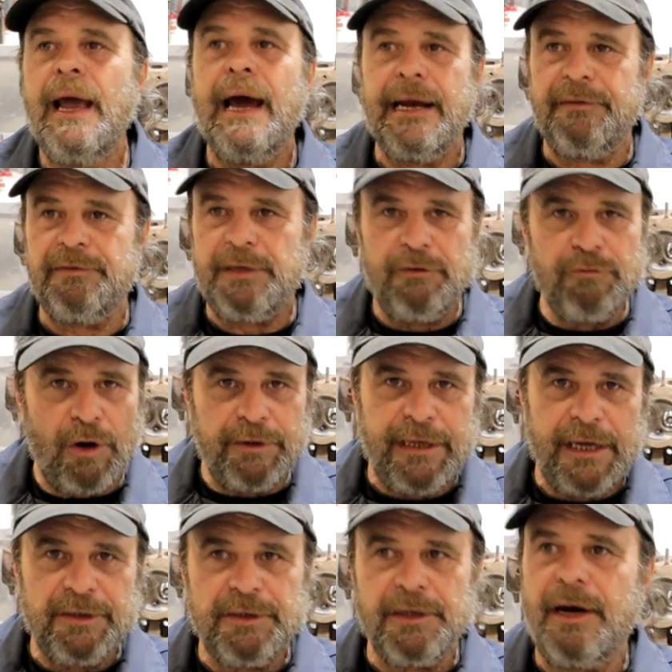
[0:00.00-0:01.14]
And I've seen road
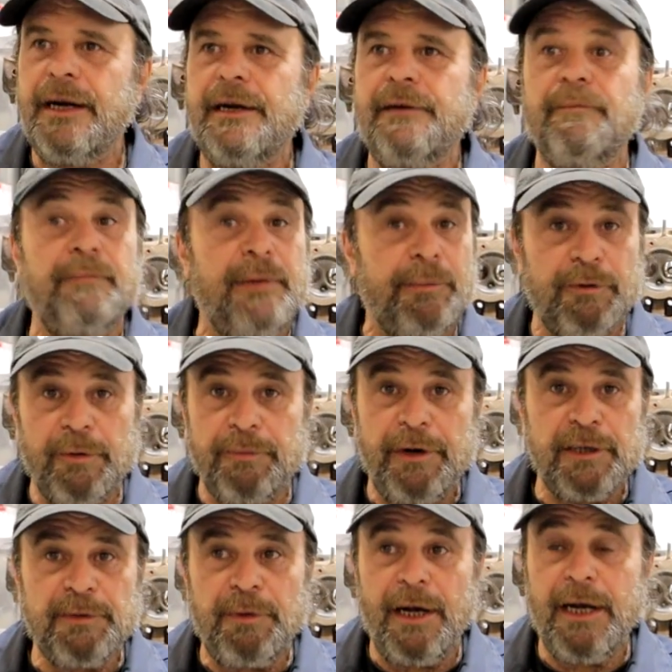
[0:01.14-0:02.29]
tests on it. People are
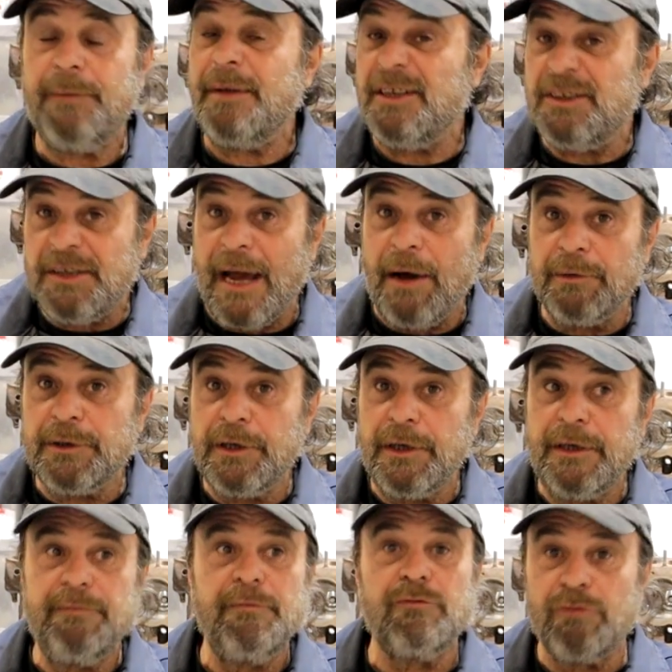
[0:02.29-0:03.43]
impressed by it. It sounds
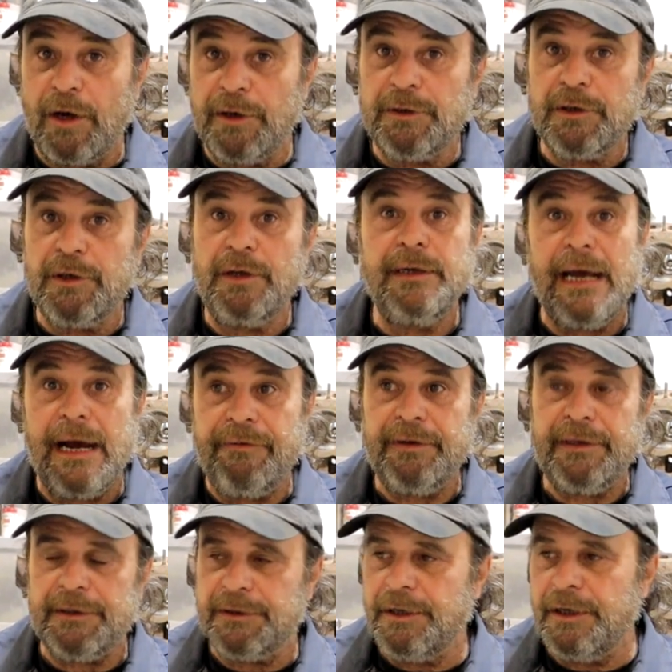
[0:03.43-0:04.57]
good, runs good,
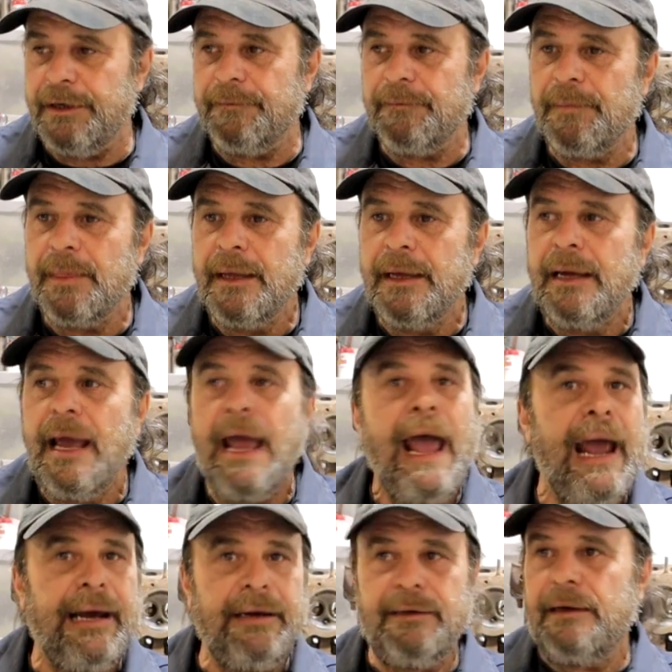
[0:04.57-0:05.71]
everything's good.
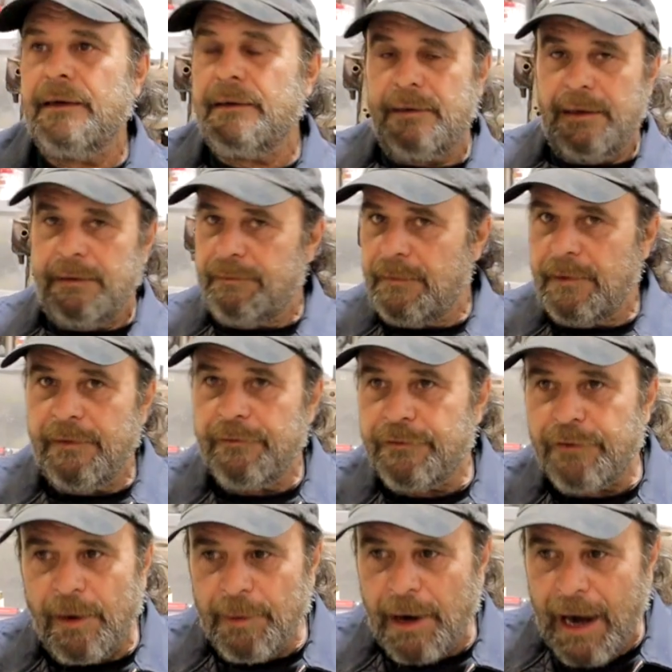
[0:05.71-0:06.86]
And
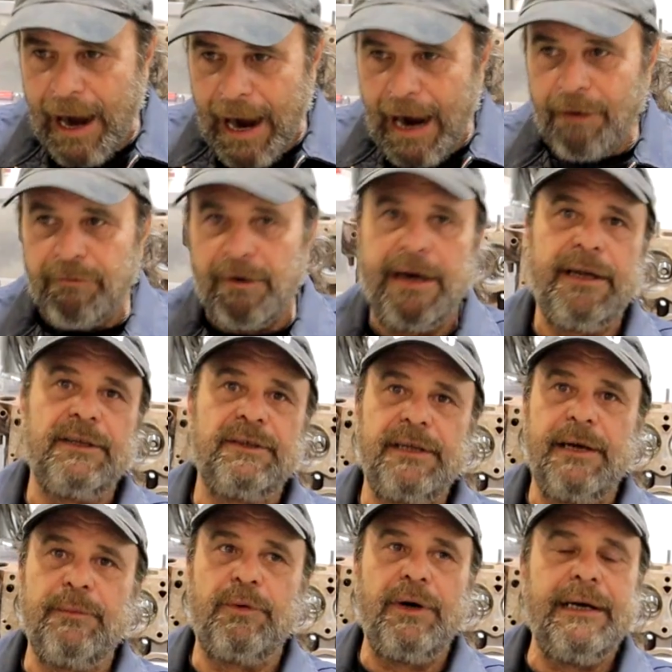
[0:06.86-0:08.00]
from a hot running
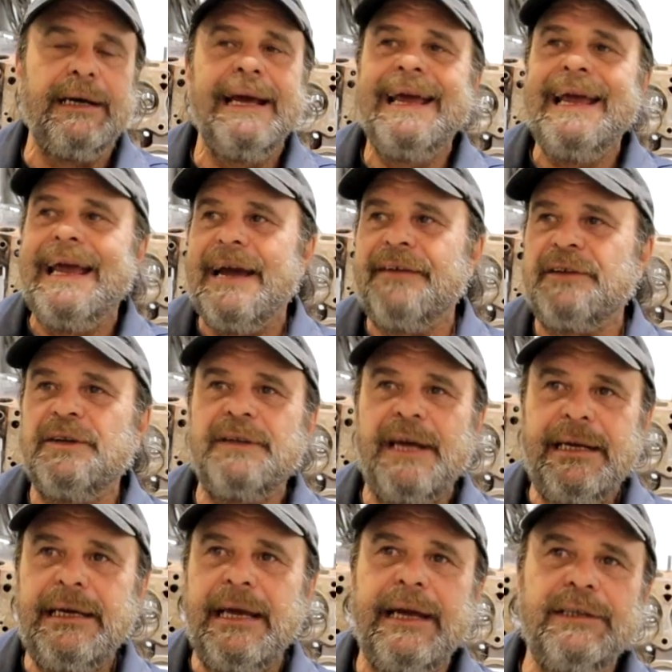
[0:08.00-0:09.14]
standpoint, if there's
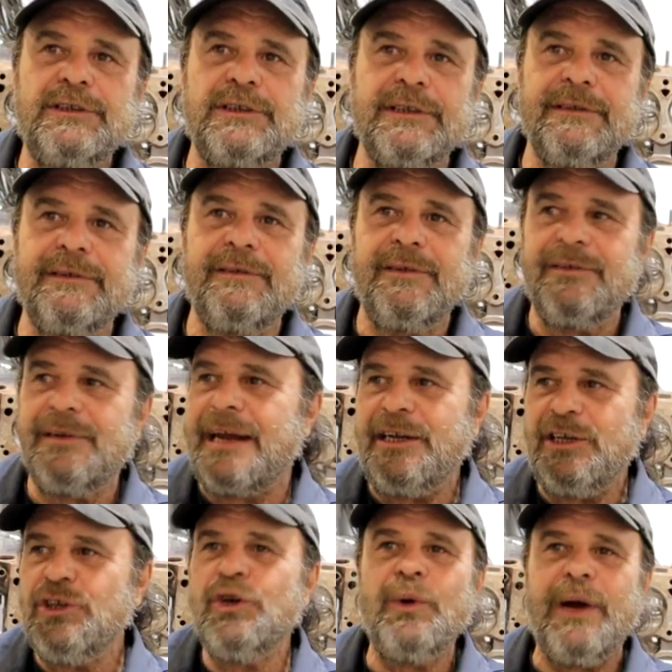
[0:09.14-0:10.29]
any engine,
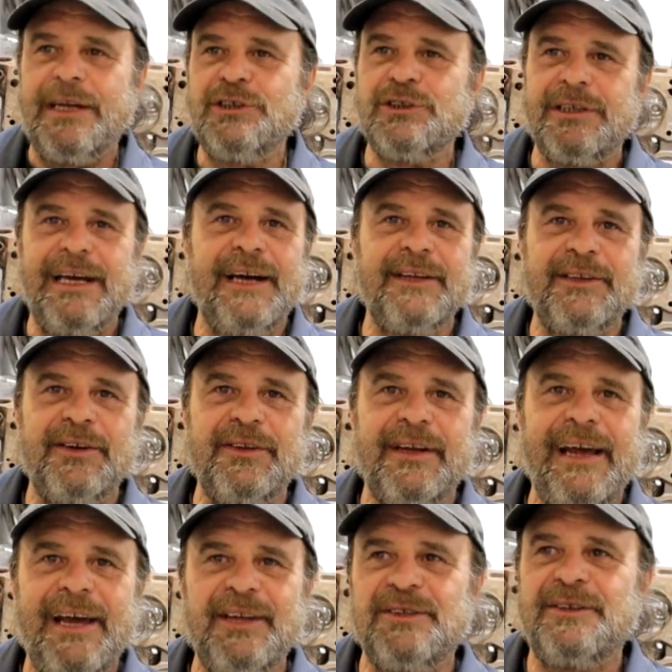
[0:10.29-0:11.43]
any new engine out there
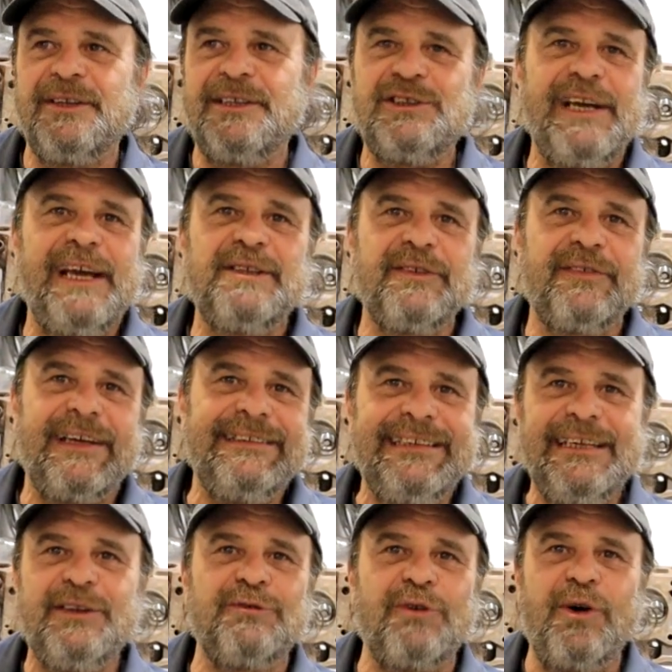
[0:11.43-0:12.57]
that has the chance of like
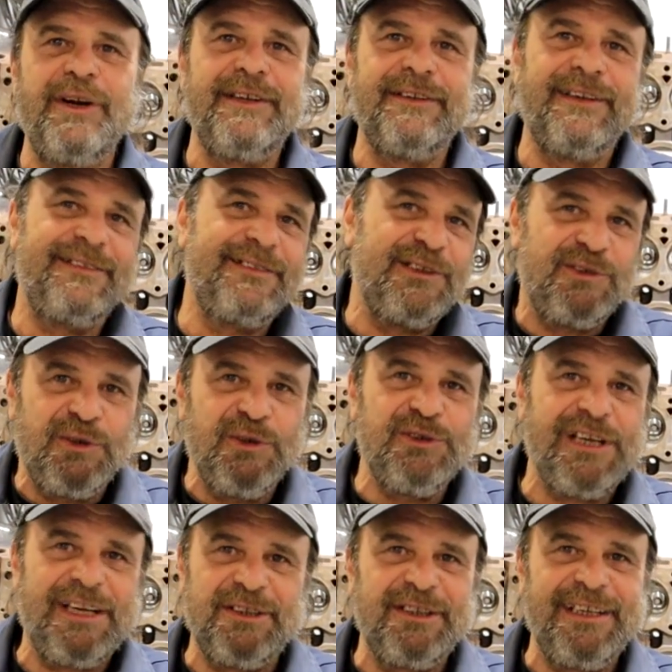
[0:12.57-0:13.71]
dethroning the
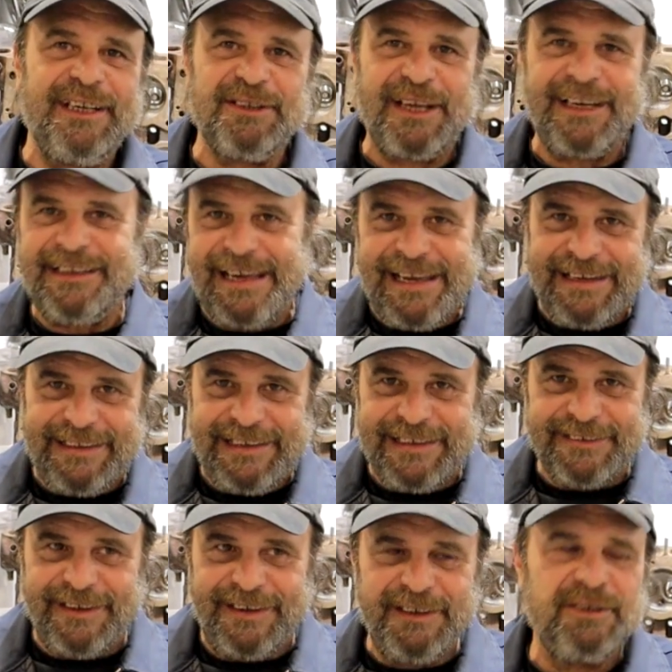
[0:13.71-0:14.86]
2JZ as like king of the
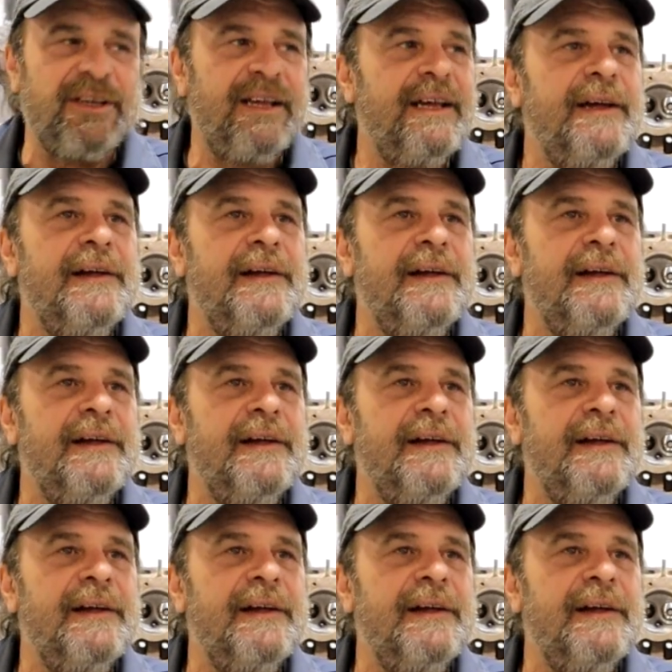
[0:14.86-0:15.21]
inlines,